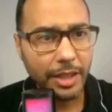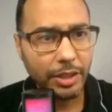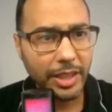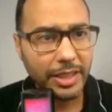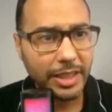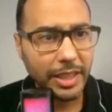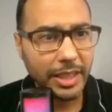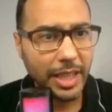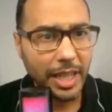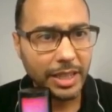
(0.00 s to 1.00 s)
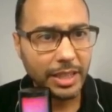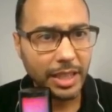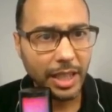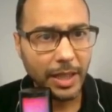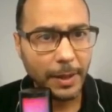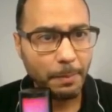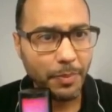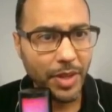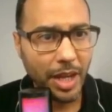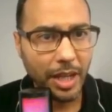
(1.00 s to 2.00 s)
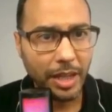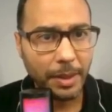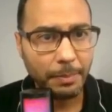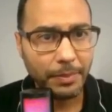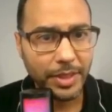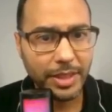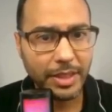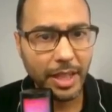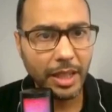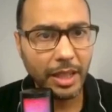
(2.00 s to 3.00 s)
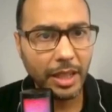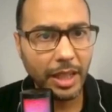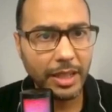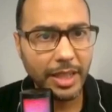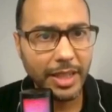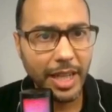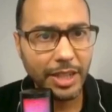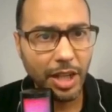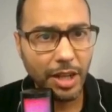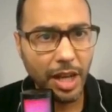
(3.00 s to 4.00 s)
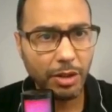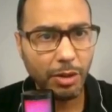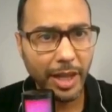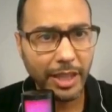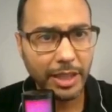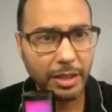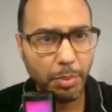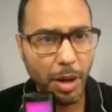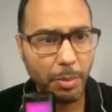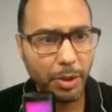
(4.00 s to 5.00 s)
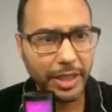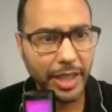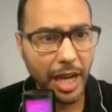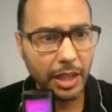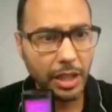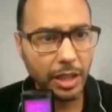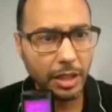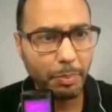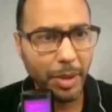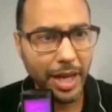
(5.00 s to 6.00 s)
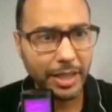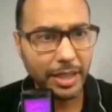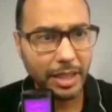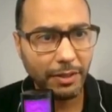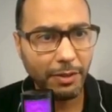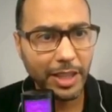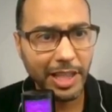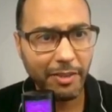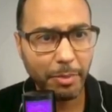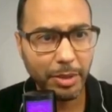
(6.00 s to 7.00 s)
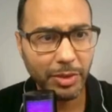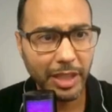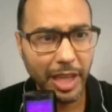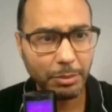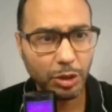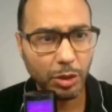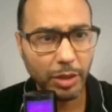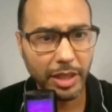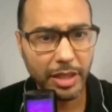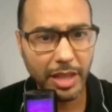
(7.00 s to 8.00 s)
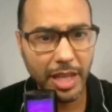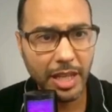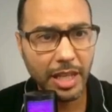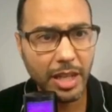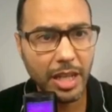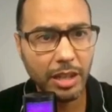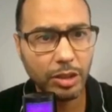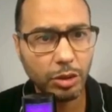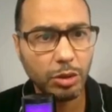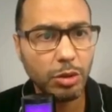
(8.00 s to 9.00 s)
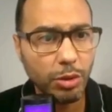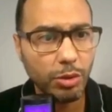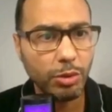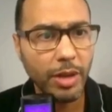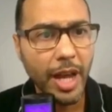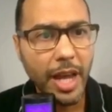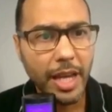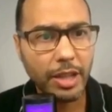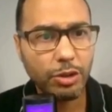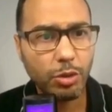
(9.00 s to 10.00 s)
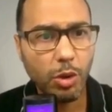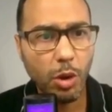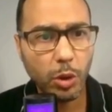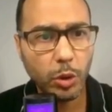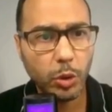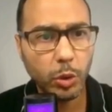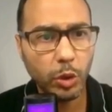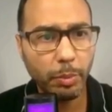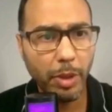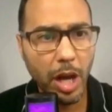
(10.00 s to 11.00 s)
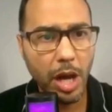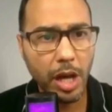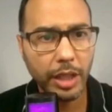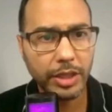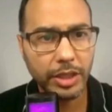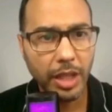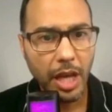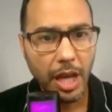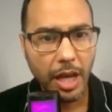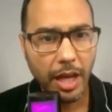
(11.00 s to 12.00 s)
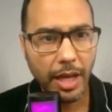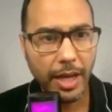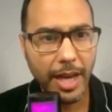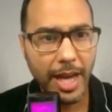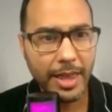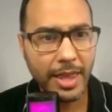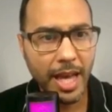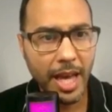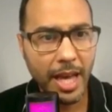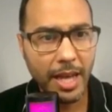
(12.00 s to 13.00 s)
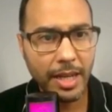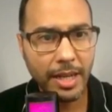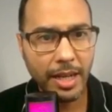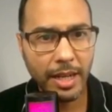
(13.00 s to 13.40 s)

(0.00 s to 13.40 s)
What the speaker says: you can see that still the dates are not correct in the property dialog, but the files have been renamed. So the thing here to do is to go toolbox and then